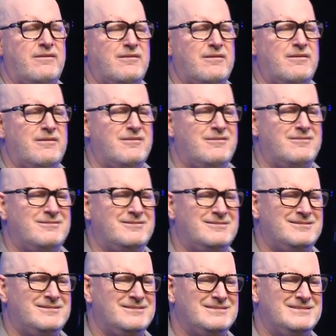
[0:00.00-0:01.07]

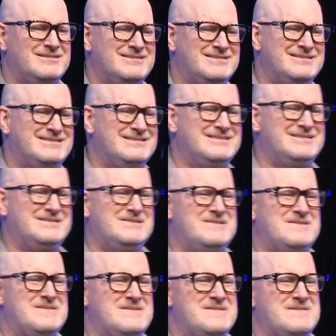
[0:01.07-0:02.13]

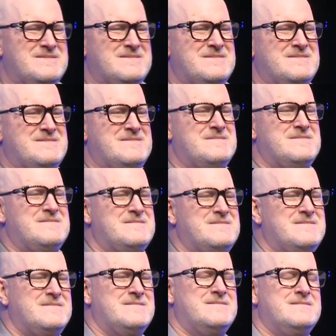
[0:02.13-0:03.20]

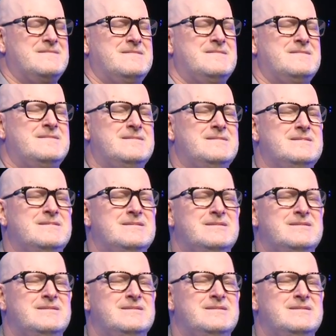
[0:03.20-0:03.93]
(silence)